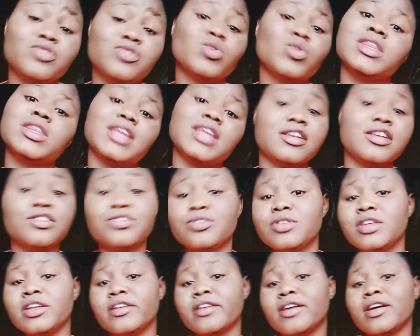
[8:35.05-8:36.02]
1,000
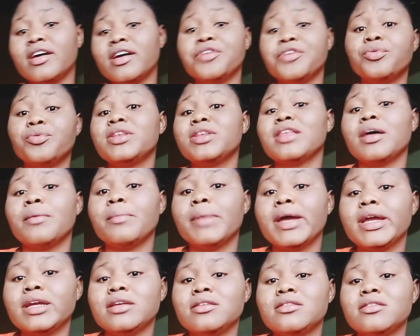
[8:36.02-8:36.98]
naira and you went to
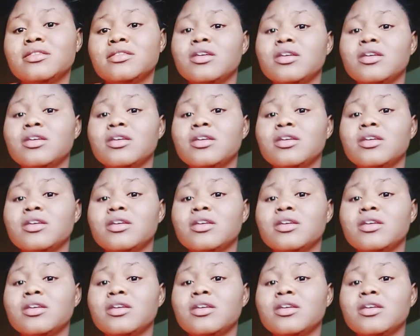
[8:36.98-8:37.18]
buy it,